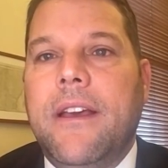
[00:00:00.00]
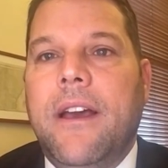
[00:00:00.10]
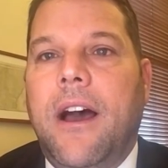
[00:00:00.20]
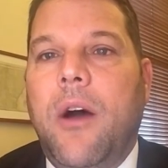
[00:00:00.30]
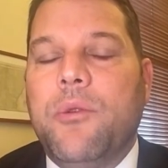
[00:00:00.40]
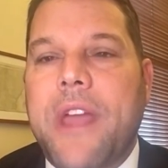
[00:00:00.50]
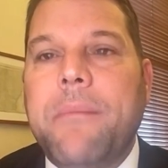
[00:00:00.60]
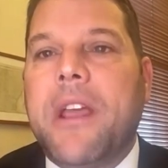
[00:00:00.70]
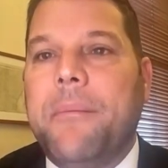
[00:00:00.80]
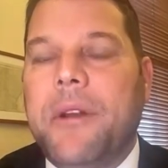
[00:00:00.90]
uh, when they
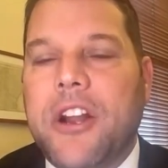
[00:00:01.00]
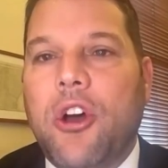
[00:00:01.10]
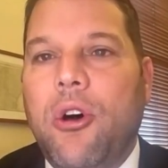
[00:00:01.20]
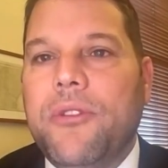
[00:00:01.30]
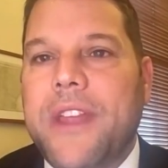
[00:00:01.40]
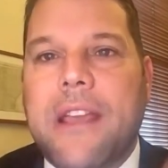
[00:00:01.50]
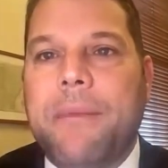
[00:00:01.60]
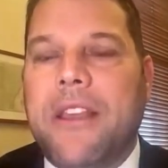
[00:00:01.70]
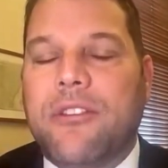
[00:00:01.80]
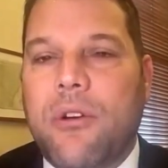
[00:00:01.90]
become an adult and they can
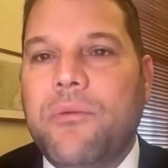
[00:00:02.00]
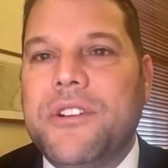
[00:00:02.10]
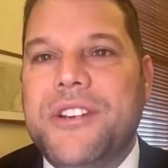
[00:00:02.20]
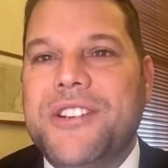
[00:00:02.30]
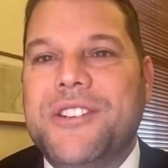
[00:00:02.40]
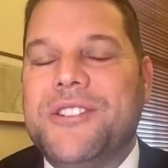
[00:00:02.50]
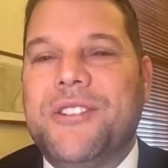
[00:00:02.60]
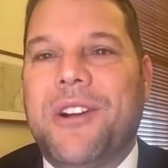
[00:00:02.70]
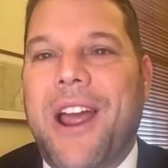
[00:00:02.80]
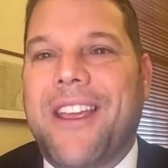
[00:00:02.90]
make their own decisions, and
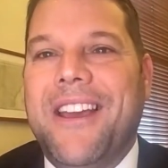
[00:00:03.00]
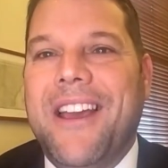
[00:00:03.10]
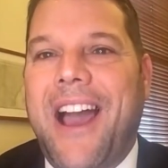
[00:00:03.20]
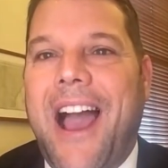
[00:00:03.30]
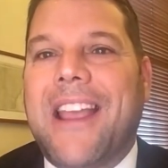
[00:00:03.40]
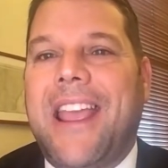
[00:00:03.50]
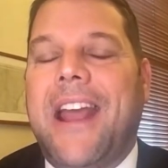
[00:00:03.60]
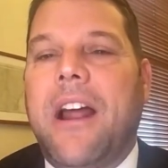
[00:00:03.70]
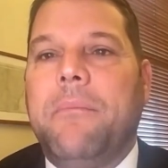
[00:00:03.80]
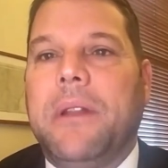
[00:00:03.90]
they're like, I
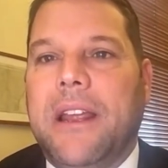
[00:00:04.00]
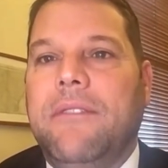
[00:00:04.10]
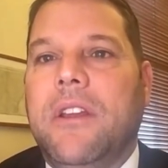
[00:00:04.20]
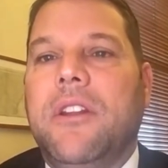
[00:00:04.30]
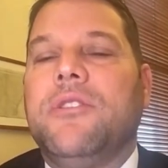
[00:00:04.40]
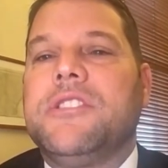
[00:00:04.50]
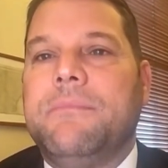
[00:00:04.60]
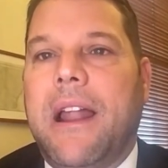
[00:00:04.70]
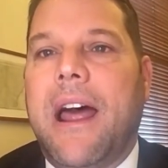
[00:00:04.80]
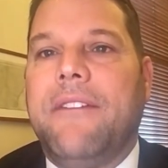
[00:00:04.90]
cannot believe the adults in
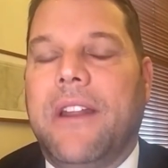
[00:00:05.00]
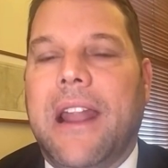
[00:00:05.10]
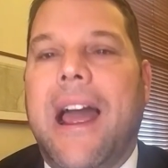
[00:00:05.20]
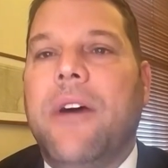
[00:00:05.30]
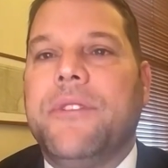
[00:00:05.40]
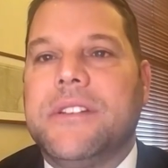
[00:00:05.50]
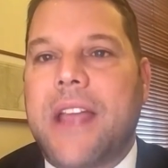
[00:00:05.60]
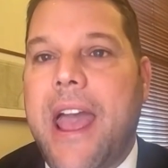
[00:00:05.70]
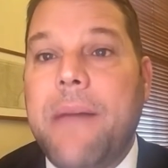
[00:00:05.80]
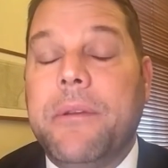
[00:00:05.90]
my life allowed this to
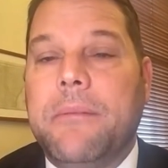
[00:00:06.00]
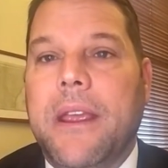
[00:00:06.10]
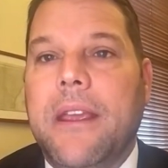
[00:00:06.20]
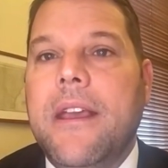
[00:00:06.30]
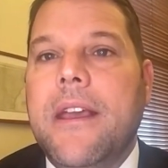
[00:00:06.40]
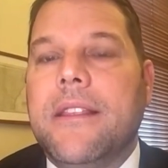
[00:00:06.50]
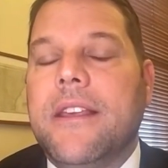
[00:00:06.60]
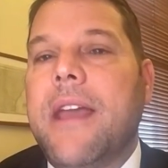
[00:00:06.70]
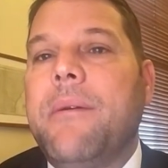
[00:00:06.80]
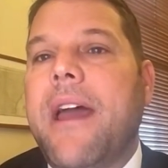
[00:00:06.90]
happen to me,
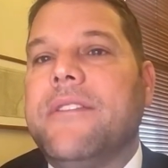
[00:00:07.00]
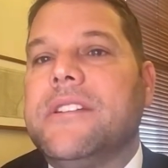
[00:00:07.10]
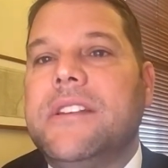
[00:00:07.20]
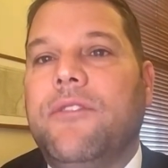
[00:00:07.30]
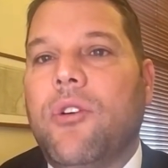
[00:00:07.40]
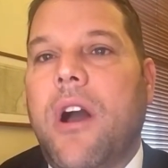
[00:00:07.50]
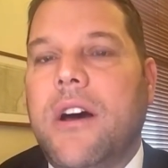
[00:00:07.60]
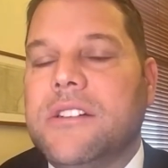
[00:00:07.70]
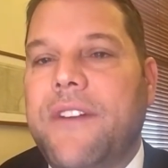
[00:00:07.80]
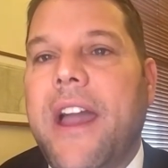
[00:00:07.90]
then they would have a civil
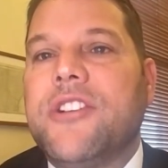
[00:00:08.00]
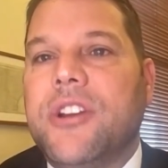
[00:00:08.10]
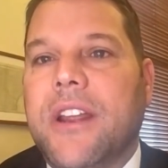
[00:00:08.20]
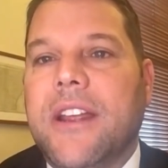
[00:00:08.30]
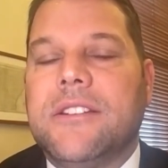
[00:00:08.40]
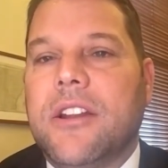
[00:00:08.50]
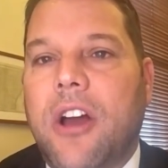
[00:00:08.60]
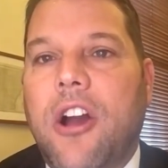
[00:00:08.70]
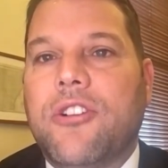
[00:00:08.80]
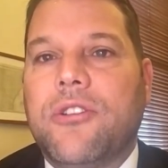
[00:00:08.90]
cause of action against the
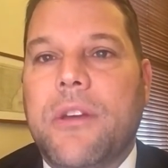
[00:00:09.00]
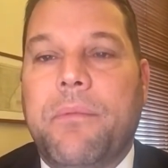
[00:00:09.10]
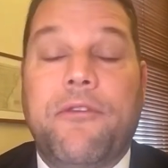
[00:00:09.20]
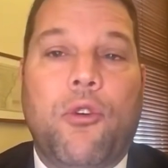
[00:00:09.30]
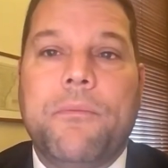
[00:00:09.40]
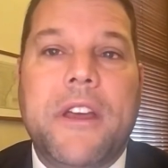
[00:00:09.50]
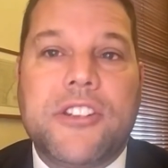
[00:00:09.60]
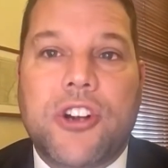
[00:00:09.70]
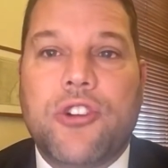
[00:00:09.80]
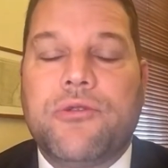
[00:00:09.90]
doctor that performed that
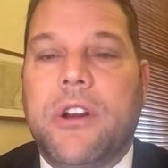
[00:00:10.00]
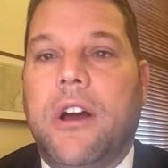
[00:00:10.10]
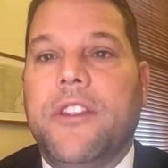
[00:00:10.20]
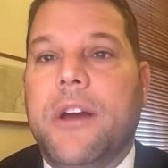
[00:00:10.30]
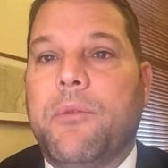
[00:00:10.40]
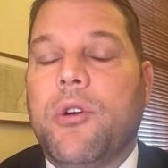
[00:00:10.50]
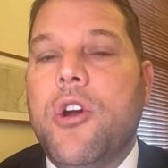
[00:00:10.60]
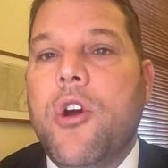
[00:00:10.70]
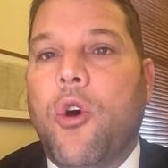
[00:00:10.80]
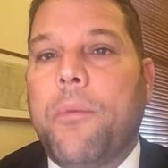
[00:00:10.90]
surgery on them
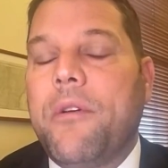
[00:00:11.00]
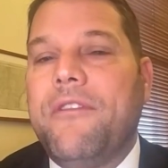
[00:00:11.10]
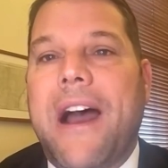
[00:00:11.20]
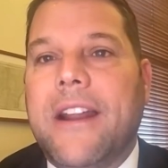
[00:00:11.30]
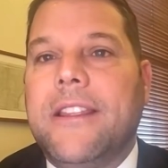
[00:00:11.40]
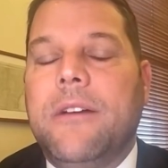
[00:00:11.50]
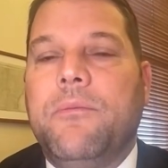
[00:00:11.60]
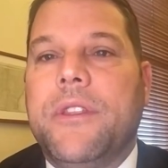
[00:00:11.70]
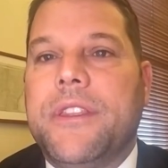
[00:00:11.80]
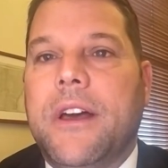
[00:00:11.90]
or, or provided them
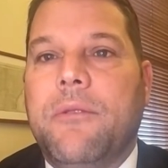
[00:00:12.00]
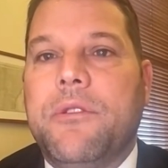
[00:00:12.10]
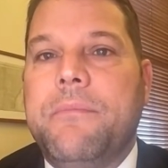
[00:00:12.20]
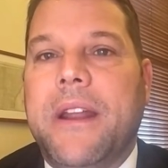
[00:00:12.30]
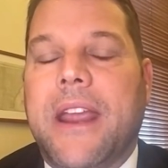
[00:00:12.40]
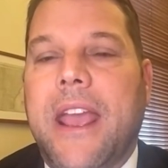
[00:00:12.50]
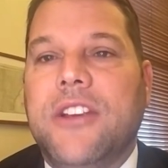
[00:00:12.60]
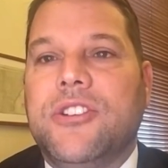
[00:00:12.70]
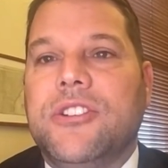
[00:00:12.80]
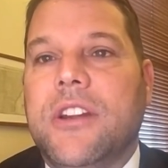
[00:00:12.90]
with, uh, with
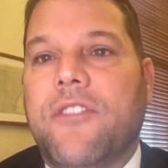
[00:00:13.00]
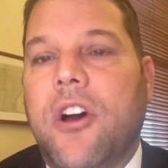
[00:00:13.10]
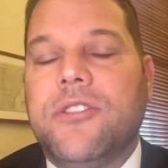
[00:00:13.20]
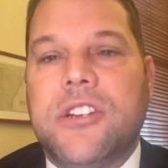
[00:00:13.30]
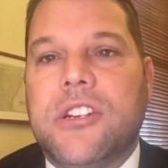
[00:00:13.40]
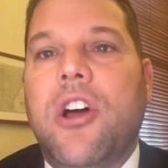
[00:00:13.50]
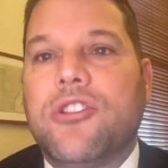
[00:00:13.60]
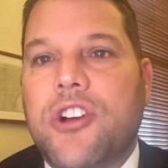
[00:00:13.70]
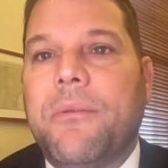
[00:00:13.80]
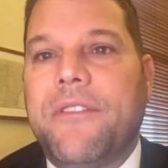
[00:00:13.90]
medications that have caused these
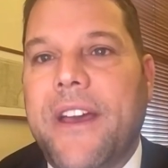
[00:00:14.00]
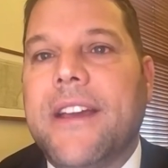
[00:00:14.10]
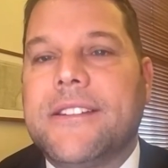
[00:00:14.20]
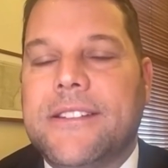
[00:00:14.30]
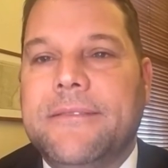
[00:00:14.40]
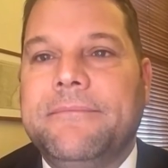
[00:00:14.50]
long term effects.